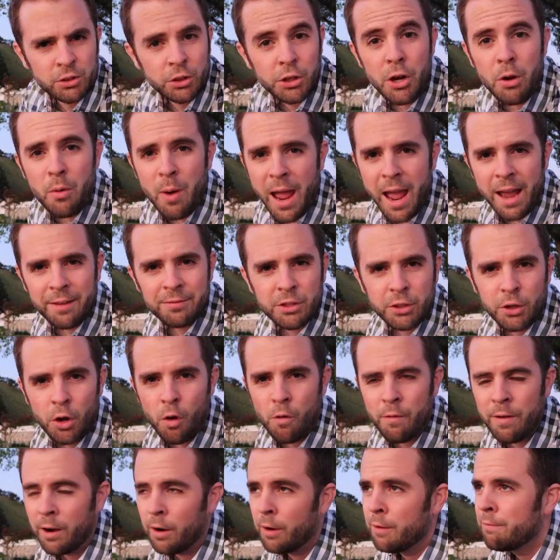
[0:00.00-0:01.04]
So you don't have to go
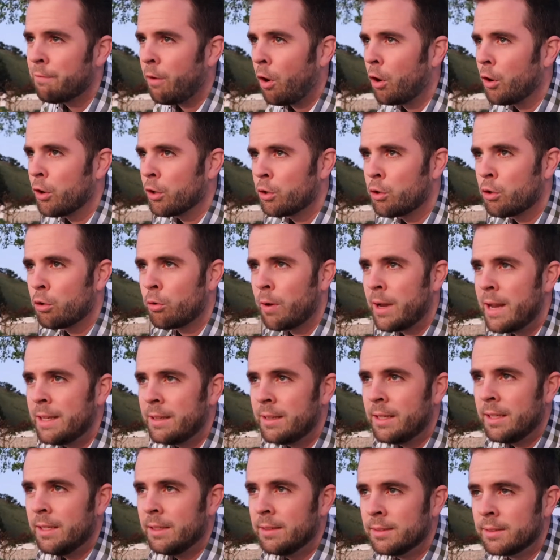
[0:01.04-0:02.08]
very far to create
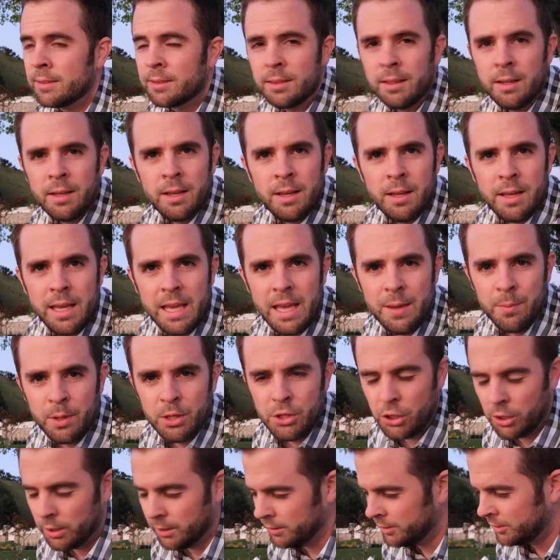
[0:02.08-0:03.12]
these
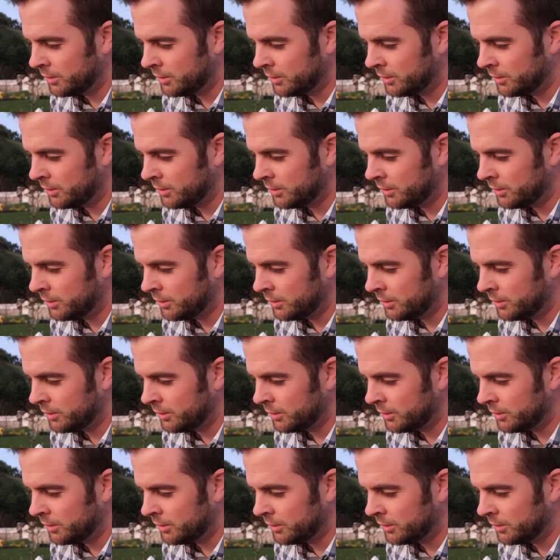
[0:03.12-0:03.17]
images.